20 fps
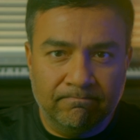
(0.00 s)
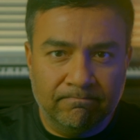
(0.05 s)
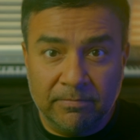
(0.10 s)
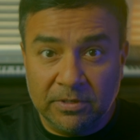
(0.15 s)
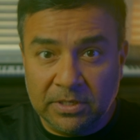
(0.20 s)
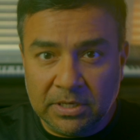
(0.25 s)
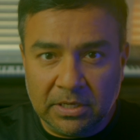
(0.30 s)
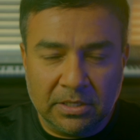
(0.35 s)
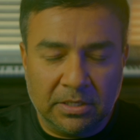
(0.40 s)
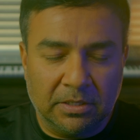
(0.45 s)

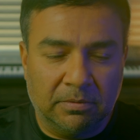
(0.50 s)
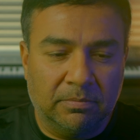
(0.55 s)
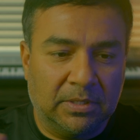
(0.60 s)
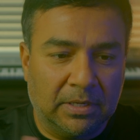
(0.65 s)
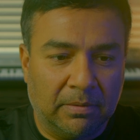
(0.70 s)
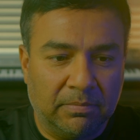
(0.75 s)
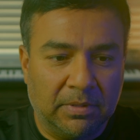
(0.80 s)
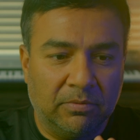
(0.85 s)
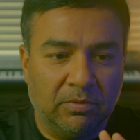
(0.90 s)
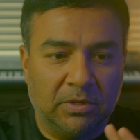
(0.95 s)
system,
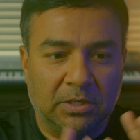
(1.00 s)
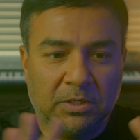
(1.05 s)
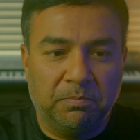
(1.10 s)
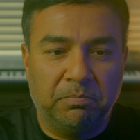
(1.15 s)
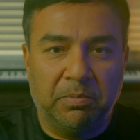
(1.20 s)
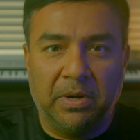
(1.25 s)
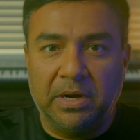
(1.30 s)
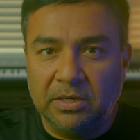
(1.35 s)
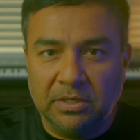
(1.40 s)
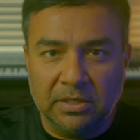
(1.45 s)
something which
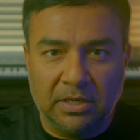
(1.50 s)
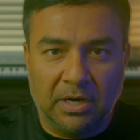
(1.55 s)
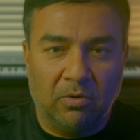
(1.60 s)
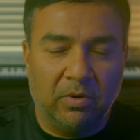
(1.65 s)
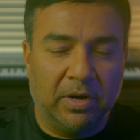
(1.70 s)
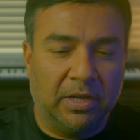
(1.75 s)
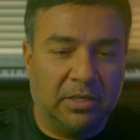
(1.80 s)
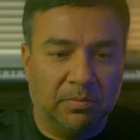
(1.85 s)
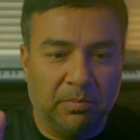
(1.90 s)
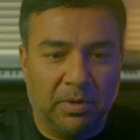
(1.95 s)
spreads
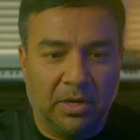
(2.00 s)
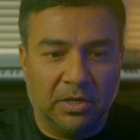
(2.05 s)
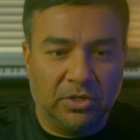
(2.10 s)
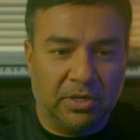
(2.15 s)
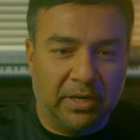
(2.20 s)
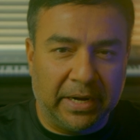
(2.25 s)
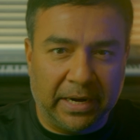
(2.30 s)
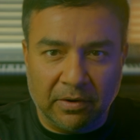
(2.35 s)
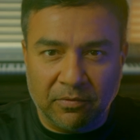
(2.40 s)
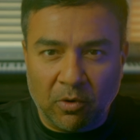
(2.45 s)
around as much
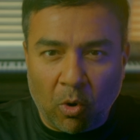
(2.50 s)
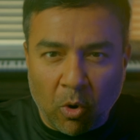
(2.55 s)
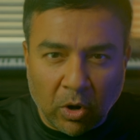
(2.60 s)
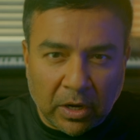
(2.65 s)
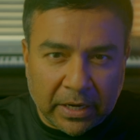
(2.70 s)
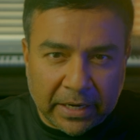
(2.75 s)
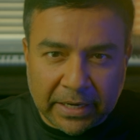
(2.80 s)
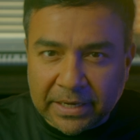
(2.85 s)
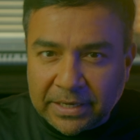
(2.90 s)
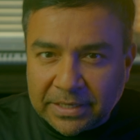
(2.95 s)
and kind of
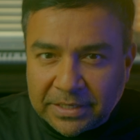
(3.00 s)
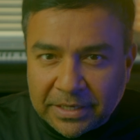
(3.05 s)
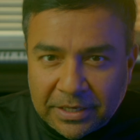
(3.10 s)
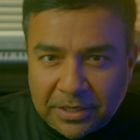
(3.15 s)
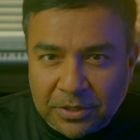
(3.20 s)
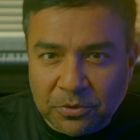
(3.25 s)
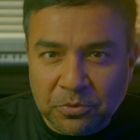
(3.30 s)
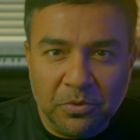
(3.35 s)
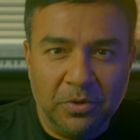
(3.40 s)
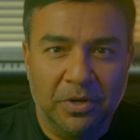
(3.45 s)
alternates
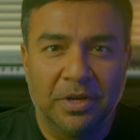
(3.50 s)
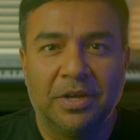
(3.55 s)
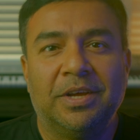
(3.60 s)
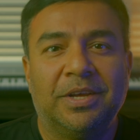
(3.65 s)
it too.